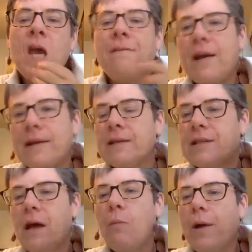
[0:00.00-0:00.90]
In fact, in
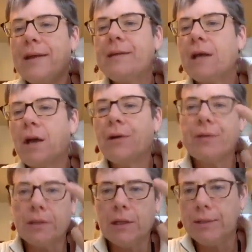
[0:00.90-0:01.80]
some ways, it
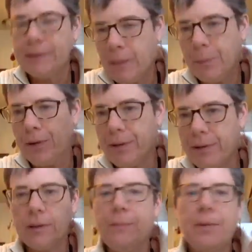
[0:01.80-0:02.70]
goes a little deeper into
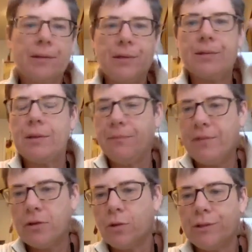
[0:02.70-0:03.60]
the limbic system,
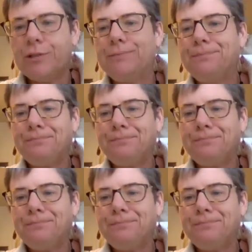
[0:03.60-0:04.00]
visuals,